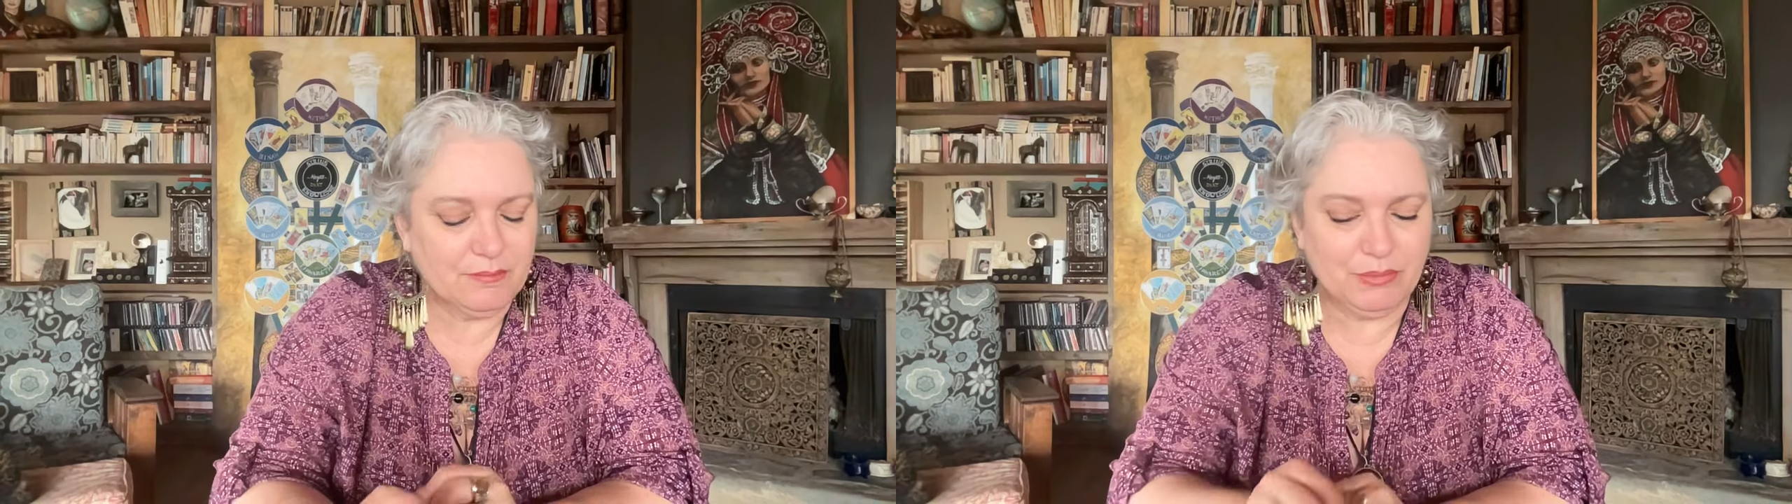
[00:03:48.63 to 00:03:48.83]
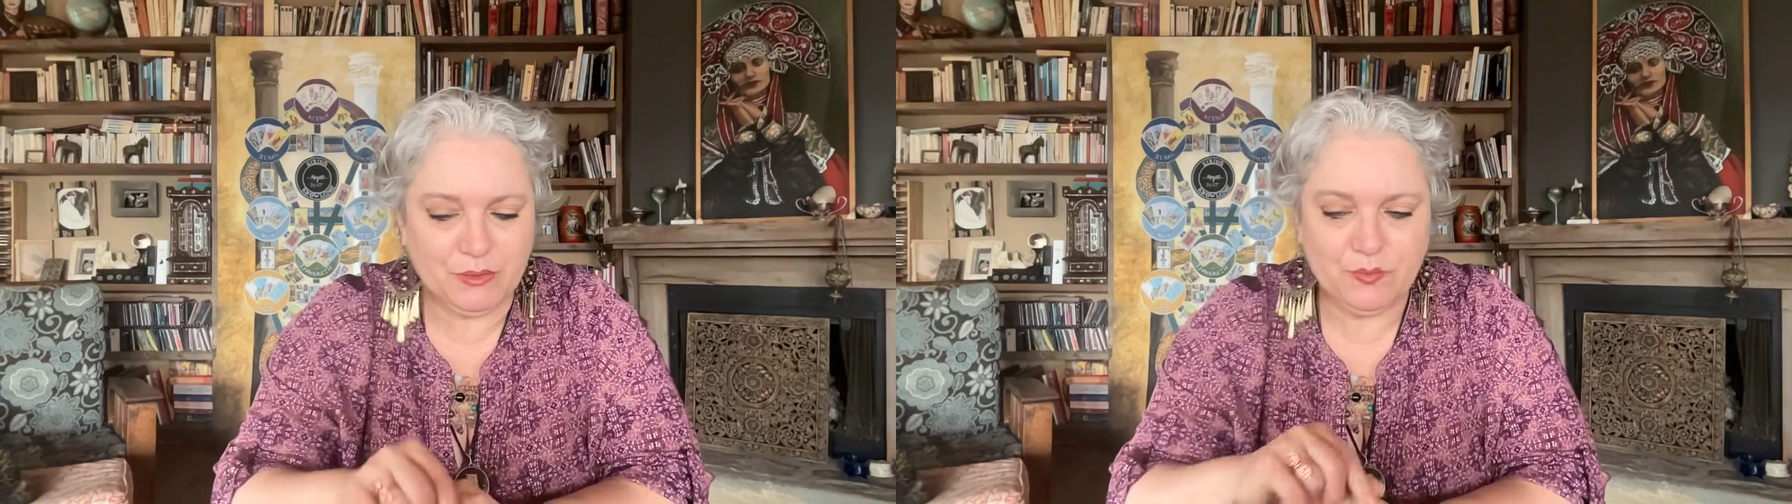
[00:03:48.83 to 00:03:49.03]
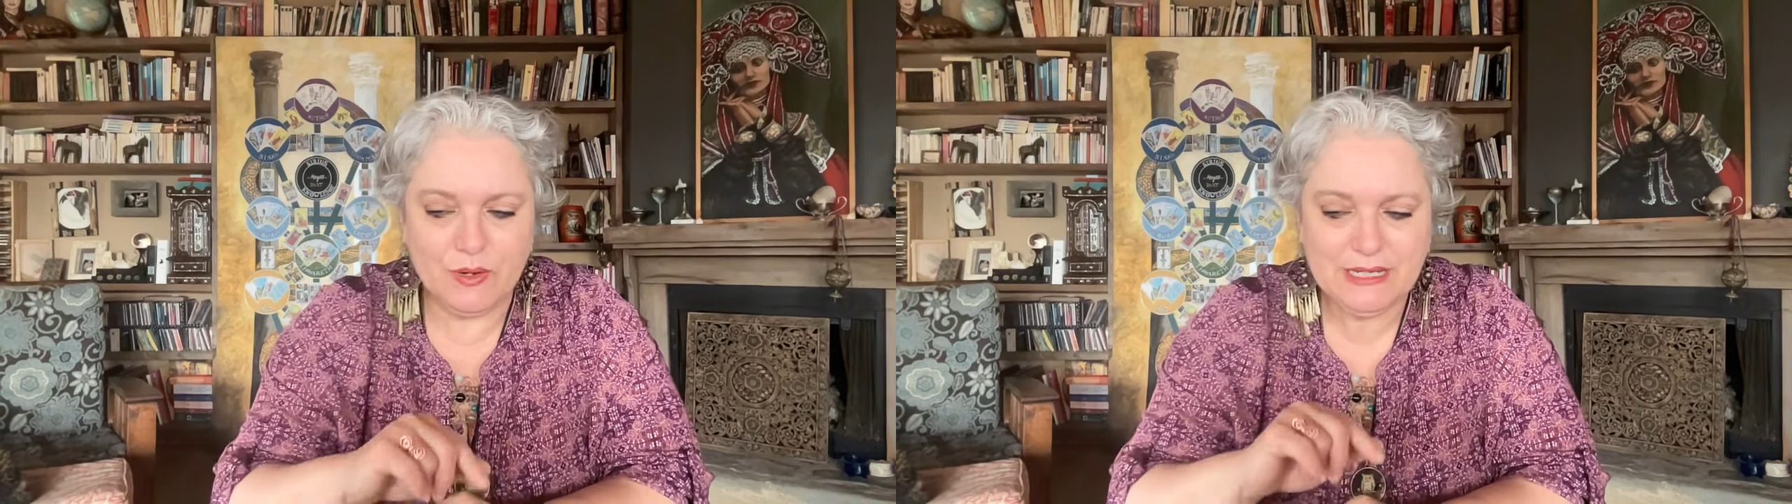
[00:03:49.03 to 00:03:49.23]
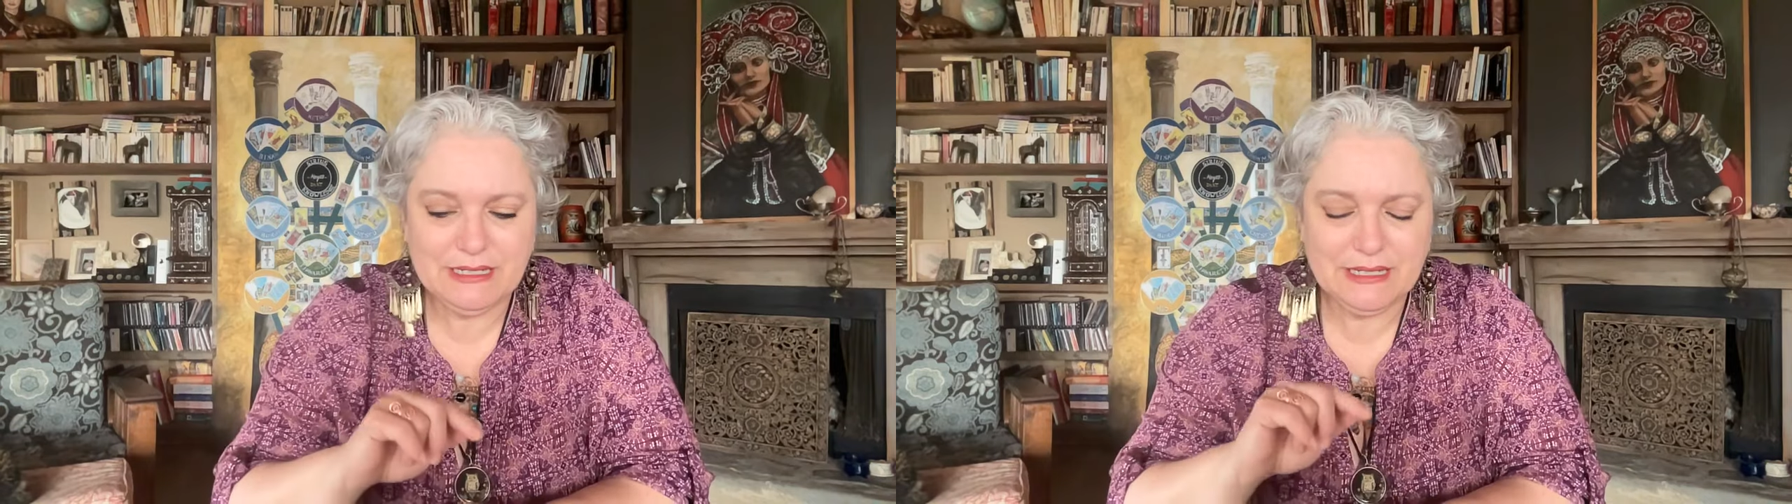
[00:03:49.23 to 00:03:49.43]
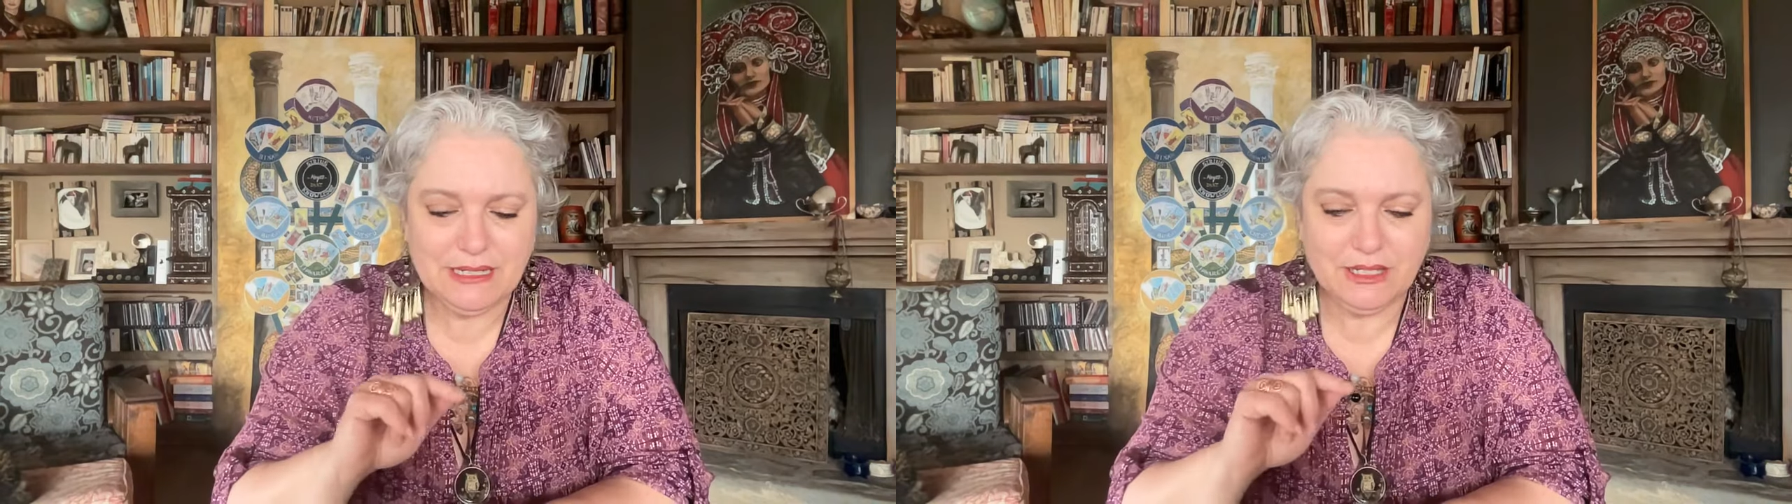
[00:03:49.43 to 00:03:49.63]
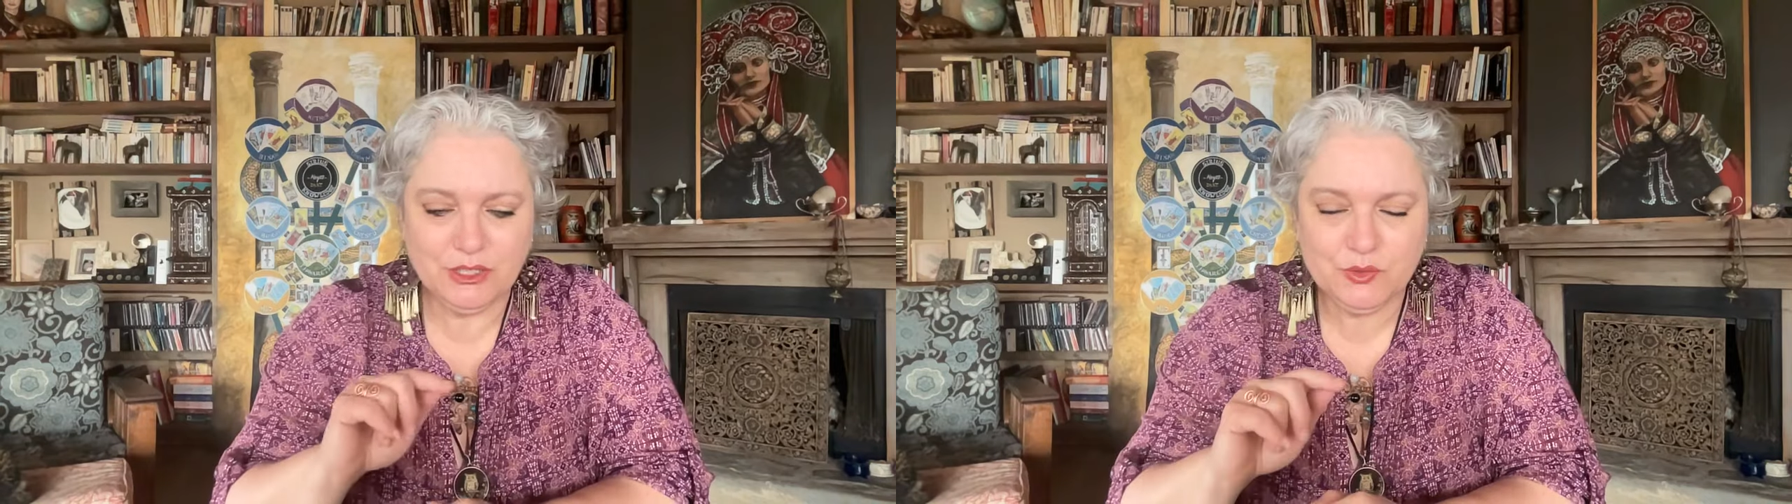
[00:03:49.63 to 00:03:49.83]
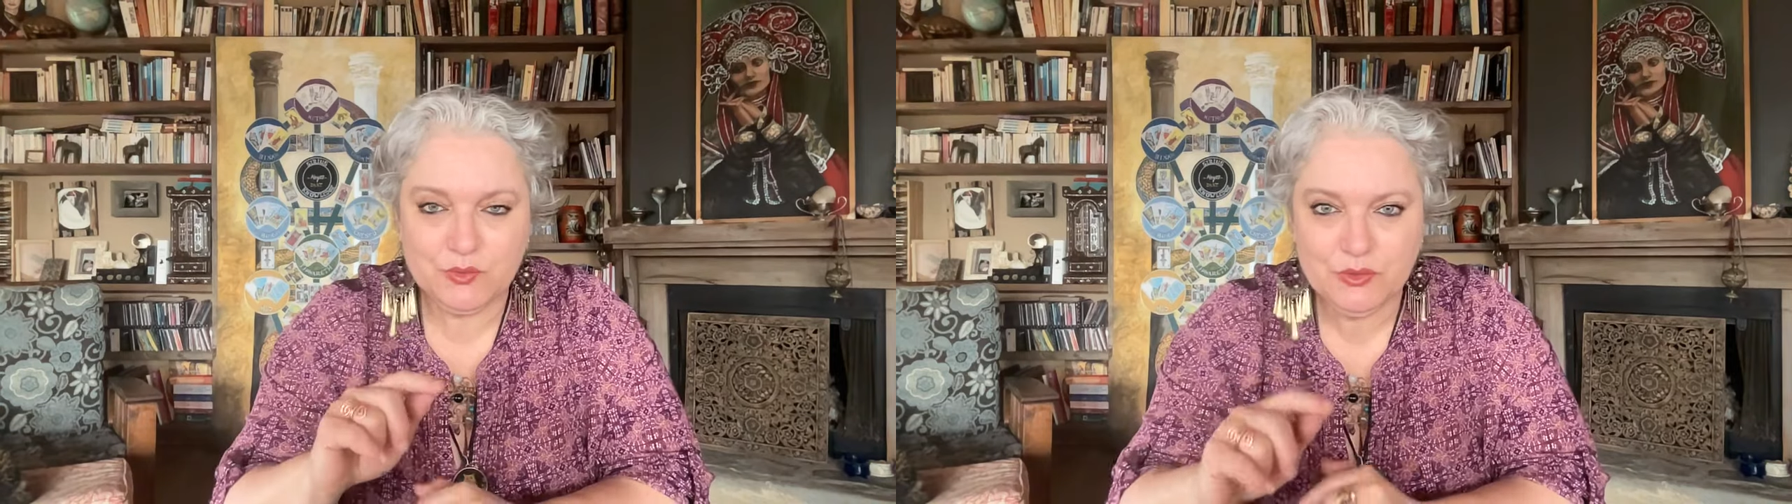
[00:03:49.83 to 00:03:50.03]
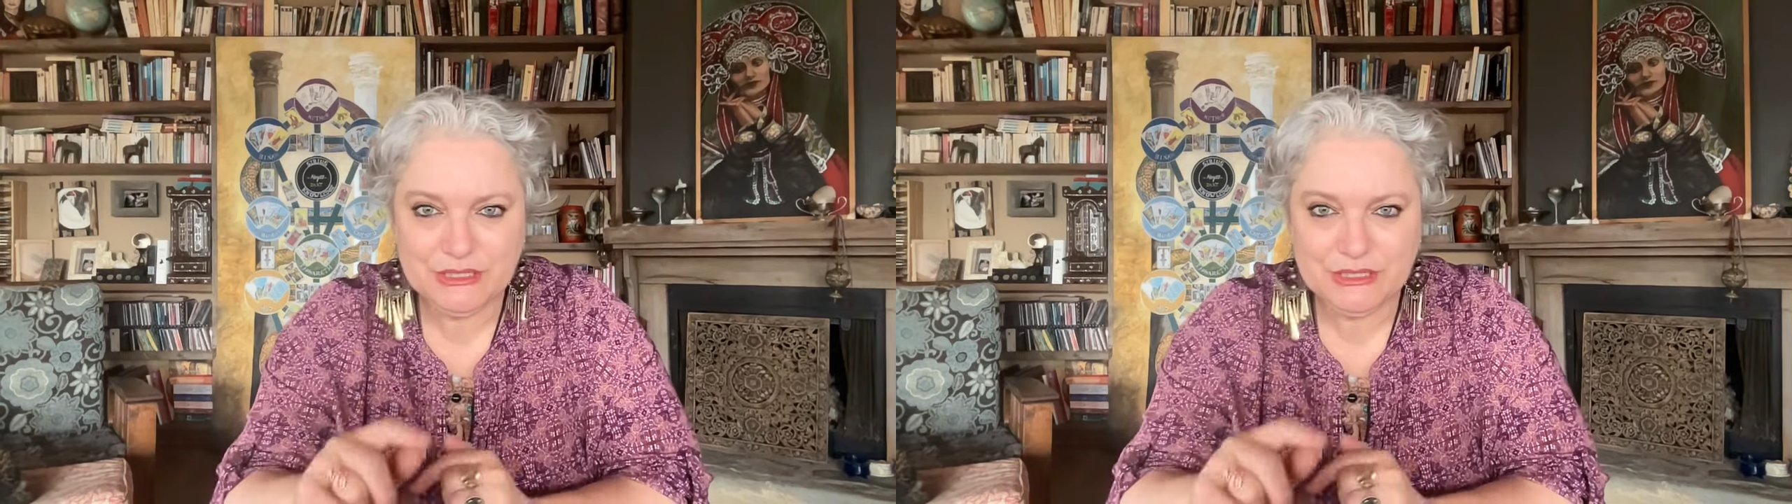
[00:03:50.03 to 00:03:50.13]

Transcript: But when true